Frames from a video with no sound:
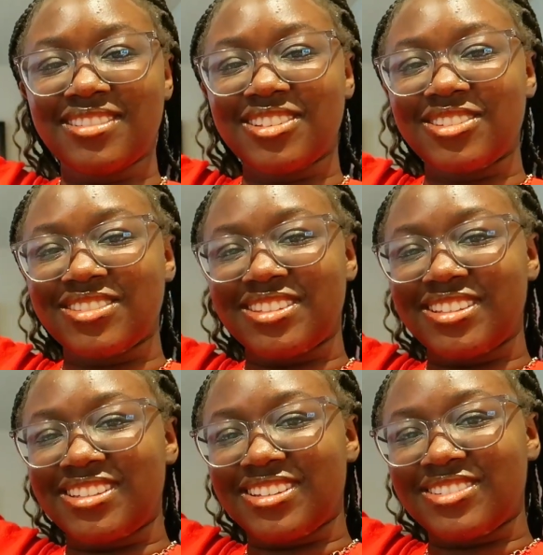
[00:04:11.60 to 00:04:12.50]
Little
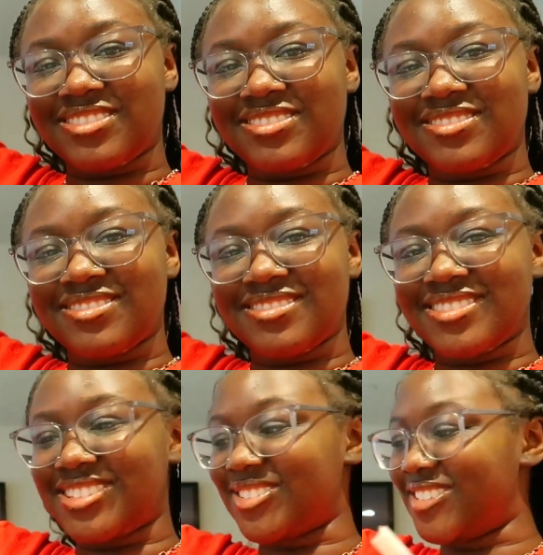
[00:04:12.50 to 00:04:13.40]
tea
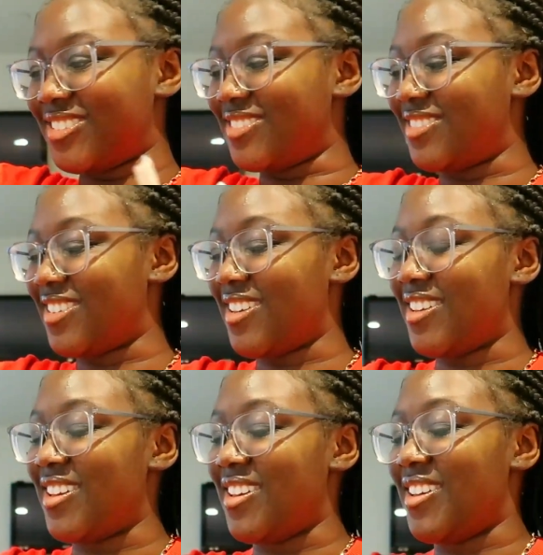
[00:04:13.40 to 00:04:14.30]
kettle.
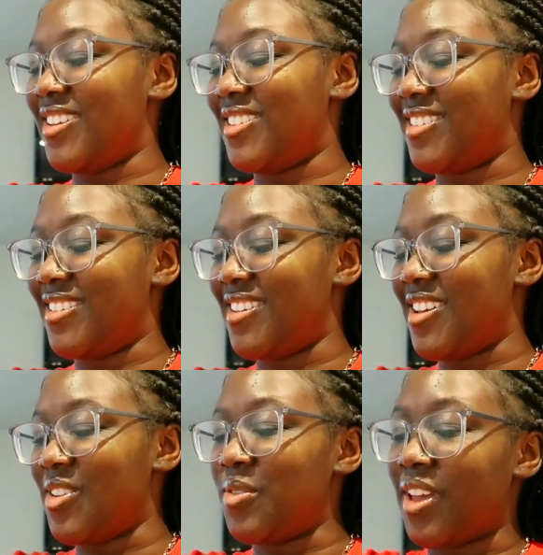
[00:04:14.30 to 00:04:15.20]

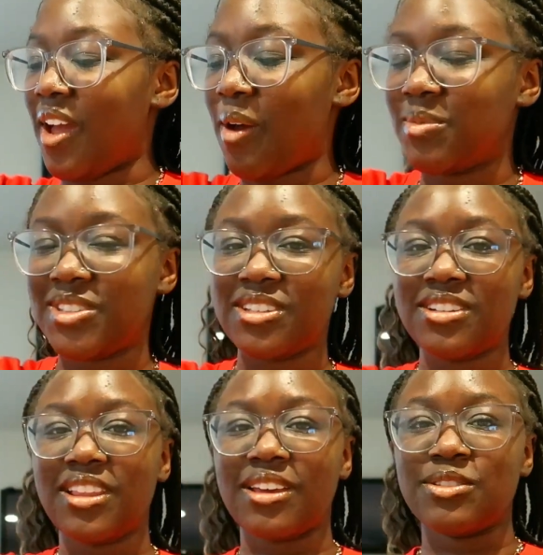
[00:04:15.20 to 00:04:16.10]
Cute. But yeah, I'm just
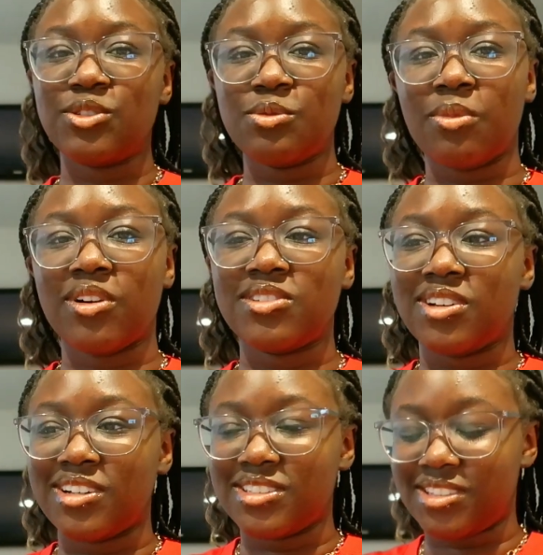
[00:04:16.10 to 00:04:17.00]
gonna like do
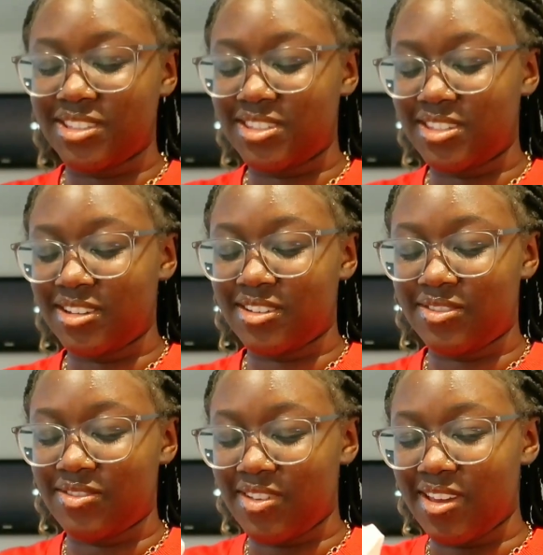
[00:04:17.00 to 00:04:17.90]
montages and
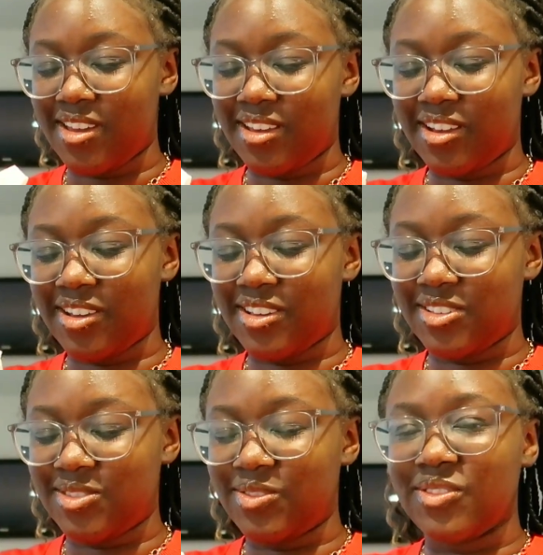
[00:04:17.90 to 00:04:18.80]
stuff
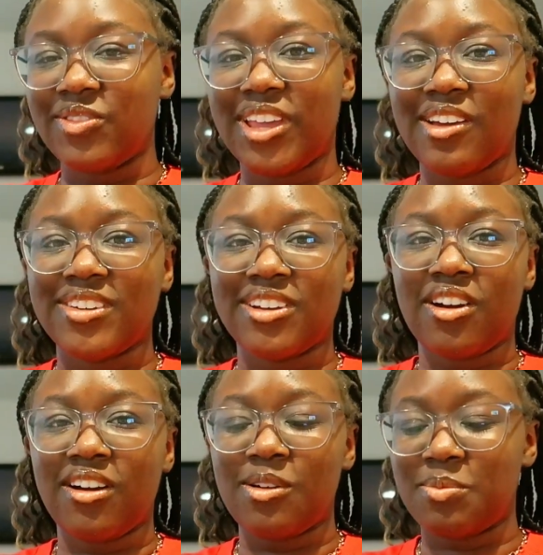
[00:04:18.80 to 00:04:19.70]
because we haven't
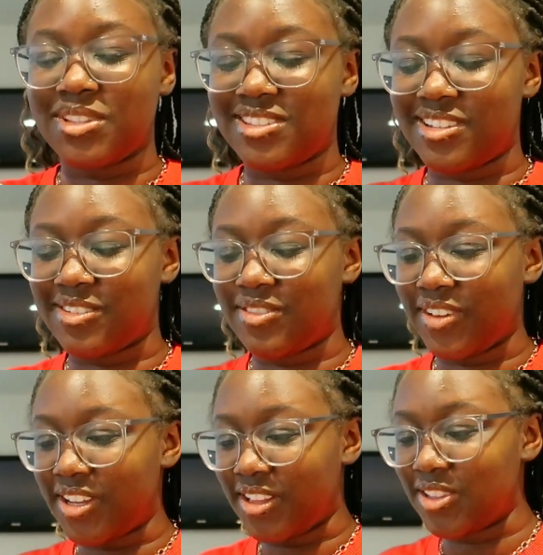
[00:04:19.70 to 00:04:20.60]
caught up and
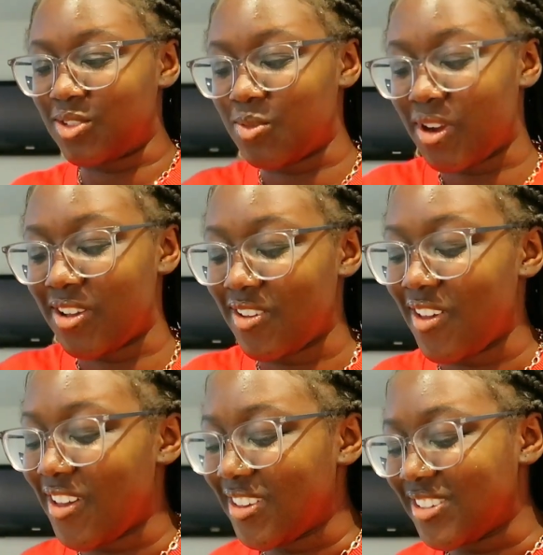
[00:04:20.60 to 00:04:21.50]
stuff in a little while.
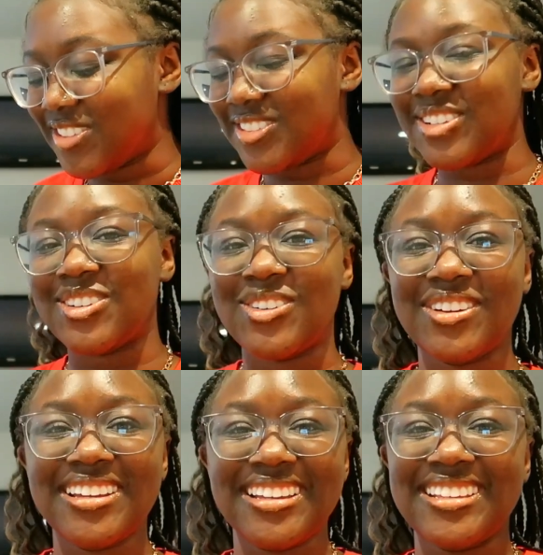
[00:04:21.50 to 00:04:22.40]
So
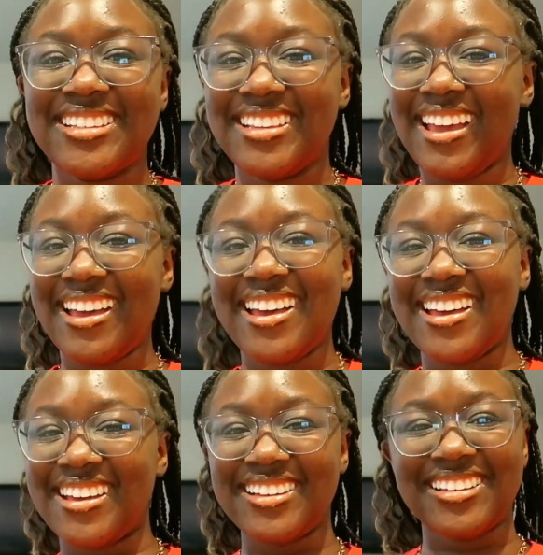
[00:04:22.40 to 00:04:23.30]

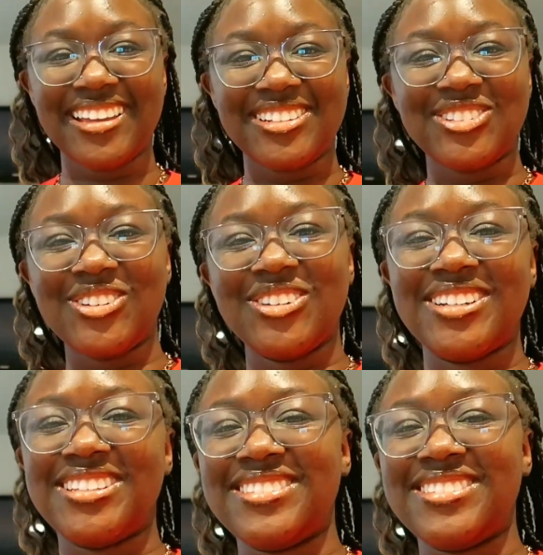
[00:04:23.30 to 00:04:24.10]
yeah, enjoy!